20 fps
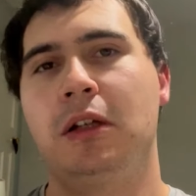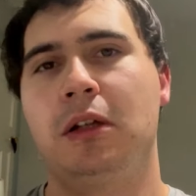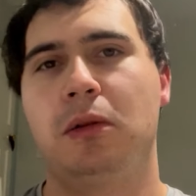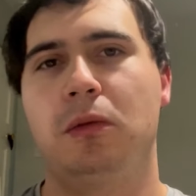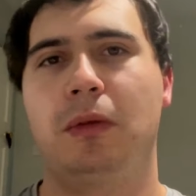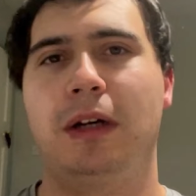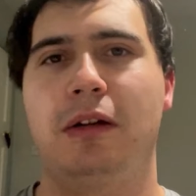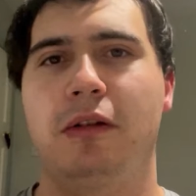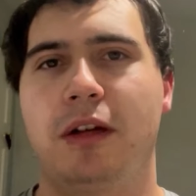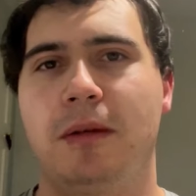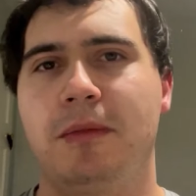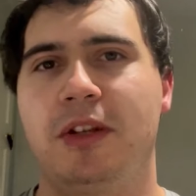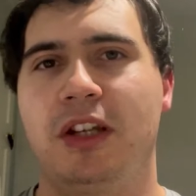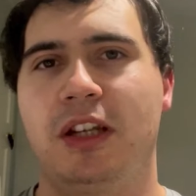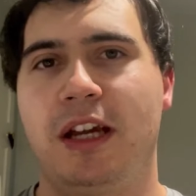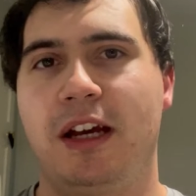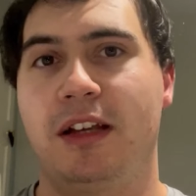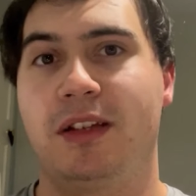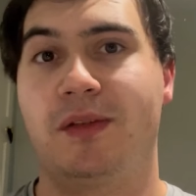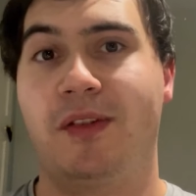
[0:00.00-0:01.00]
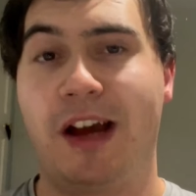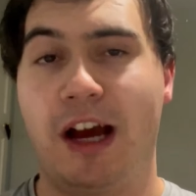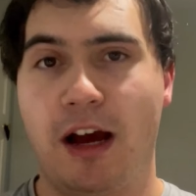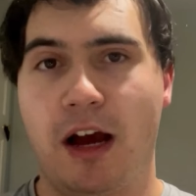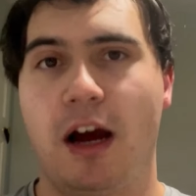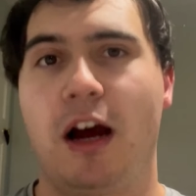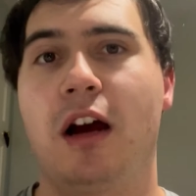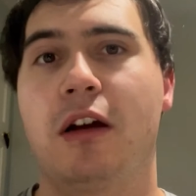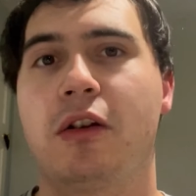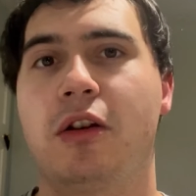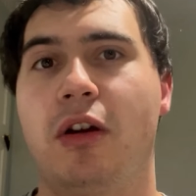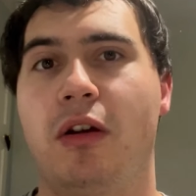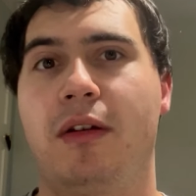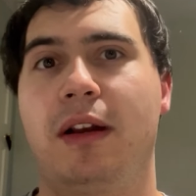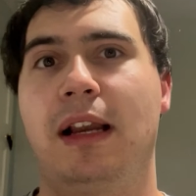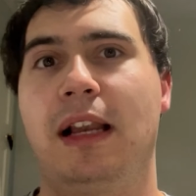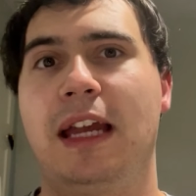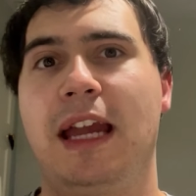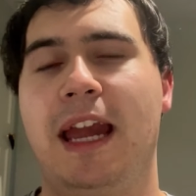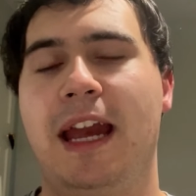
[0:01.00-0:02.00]
Welcome to those that are
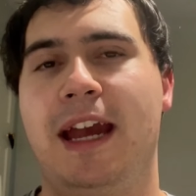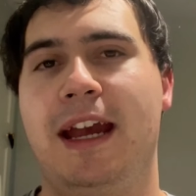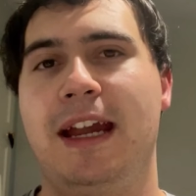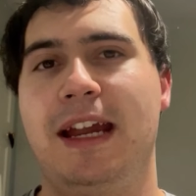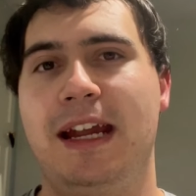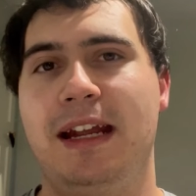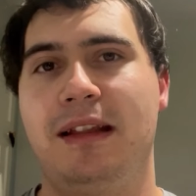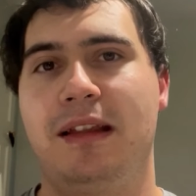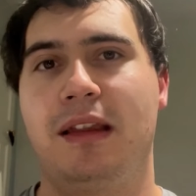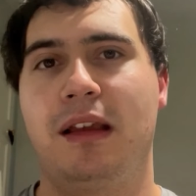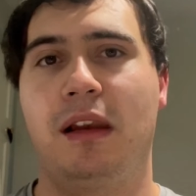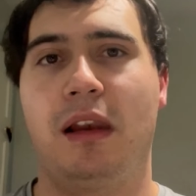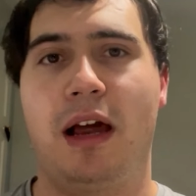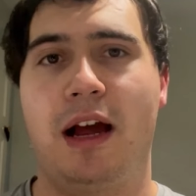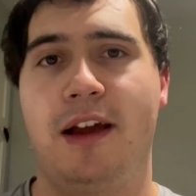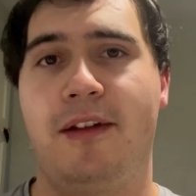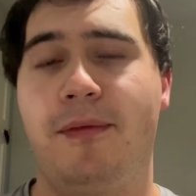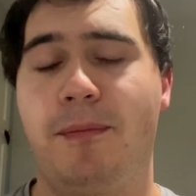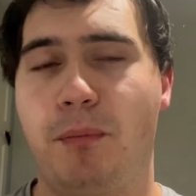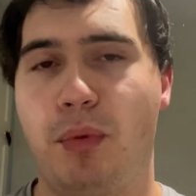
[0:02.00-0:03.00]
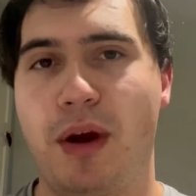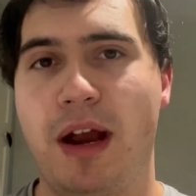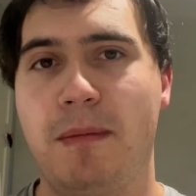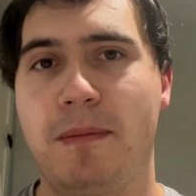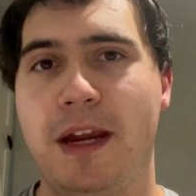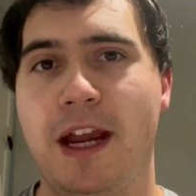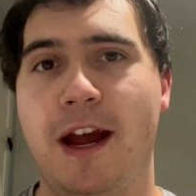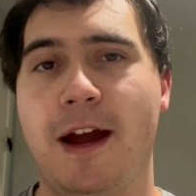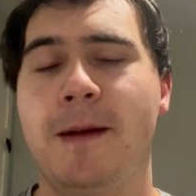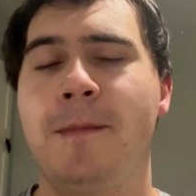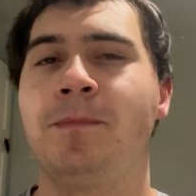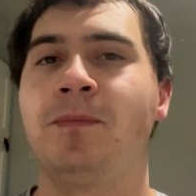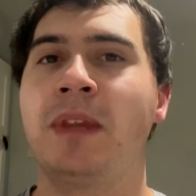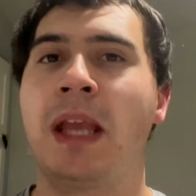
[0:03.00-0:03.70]
currently here in the live premiere.